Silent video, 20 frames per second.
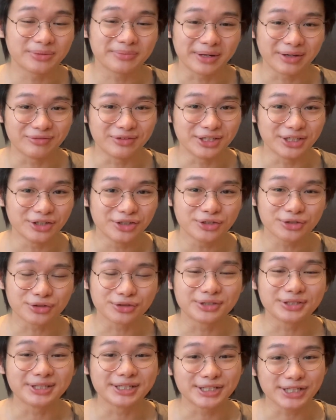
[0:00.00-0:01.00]
my videos or
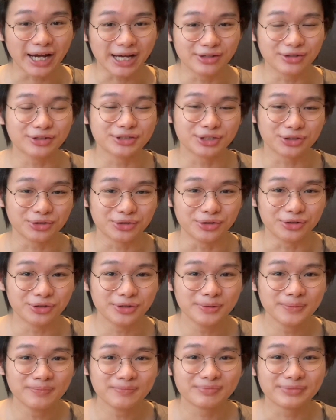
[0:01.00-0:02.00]
to the channel as a
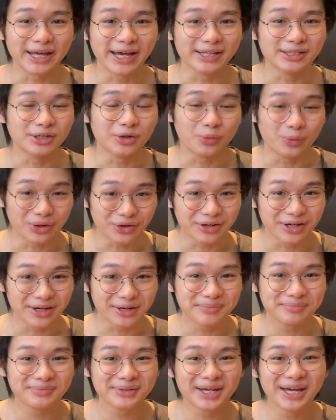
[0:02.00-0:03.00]
whole, then
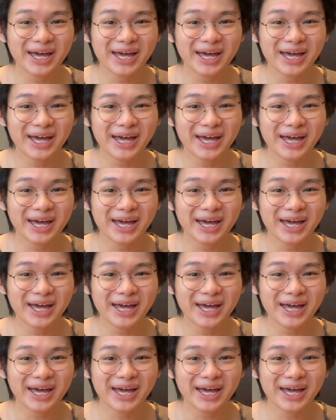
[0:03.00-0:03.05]
welcome.